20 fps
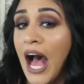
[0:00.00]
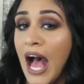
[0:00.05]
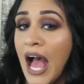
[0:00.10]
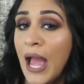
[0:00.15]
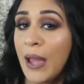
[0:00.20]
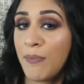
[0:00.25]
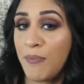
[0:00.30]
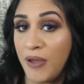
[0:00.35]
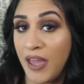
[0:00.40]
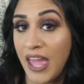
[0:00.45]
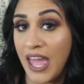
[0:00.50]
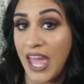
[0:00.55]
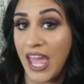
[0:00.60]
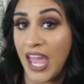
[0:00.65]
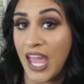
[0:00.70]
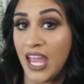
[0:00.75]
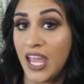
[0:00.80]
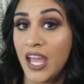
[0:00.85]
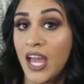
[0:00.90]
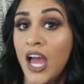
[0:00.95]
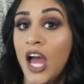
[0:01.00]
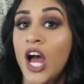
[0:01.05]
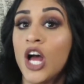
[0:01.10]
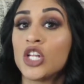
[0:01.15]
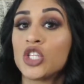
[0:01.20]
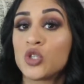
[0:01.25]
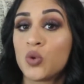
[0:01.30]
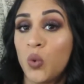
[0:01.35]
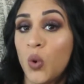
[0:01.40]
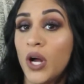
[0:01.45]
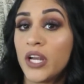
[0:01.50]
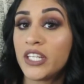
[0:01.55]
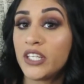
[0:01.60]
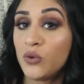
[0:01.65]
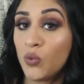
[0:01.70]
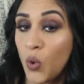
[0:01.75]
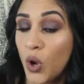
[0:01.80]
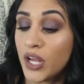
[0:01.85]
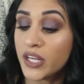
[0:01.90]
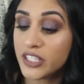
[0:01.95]
I pay
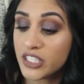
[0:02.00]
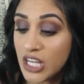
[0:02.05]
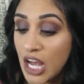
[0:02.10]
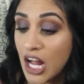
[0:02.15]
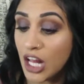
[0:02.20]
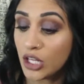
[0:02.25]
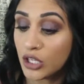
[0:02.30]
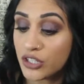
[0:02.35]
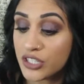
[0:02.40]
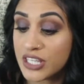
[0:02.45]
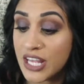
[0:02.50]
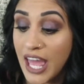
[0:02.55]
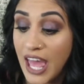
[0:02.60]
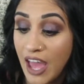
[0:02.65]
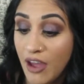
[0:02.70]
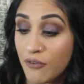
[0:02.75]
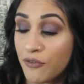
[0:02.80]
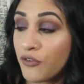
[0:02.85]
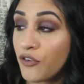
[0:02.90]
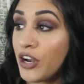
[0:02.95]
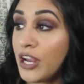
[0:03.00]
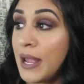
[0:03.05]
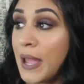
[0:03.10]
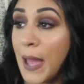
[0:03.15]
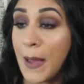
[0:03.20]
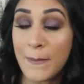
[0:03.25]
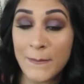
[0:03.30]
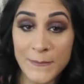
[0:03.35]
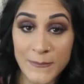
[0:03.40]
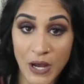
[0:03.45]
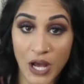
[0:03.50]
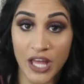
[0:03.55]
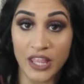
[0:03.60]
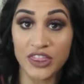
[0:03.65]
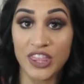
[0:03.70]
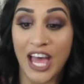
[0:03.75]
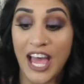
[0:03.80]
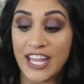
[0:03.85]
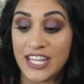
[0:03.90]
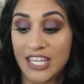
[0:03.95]
$21 every
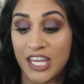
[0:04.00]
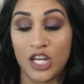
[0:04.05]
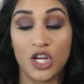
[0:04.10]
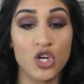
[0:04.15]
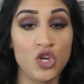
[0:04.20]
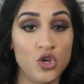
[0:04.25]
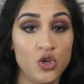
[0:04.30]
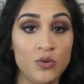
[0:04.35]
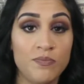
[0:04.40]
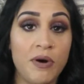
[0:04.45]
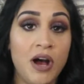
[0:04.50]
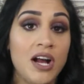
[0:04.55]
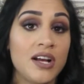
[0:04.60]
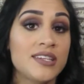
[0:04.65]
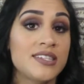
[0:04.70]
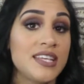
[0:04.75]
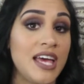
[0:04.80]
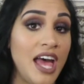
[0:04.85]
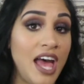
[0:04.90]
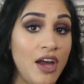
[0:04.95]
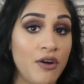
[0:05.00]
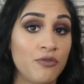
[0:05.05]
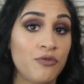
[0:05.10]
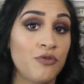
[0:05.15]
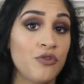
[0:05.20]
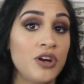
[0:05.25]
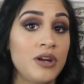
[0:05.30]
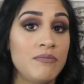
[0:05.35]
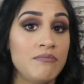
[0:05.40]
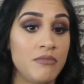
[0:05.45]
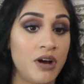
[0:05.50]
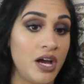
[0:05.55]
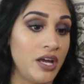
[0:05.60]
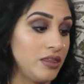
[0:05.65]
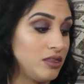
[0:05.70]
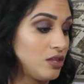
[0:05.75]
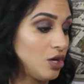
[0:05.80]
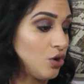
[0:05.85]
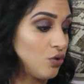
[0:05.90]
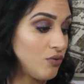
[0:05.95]
month. I get a new box every
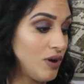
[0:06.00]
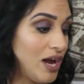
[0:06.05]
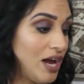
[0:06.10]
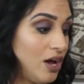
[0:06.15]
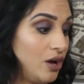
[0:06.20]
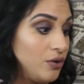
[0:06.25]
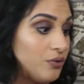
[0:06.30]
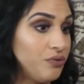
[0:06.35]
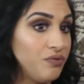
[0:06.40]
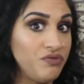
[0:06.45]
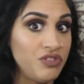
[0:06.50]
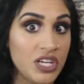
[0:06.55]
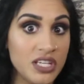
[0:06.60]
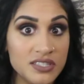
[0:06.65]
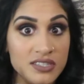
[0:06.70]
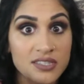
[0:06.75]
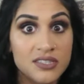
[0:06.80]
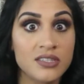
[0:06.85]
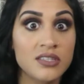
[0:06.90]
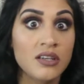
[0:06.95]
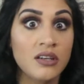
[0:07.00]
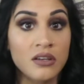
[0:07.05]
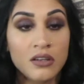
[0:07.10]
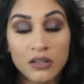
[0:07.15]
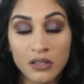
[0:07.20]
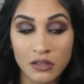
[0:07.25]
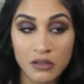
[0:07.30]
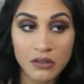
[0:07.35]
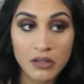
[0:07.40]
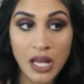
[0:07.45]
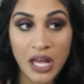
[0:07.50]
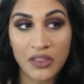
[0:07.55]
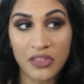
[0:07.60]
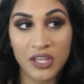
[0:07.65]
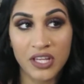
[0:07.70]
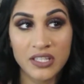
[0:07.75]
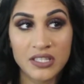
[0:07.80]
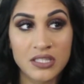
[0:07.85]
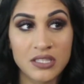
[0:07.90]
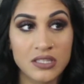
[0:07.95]
month around this, I
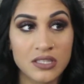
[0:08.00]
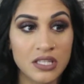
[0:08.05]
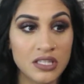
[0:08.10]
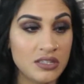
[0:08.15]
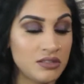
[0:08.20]
think it's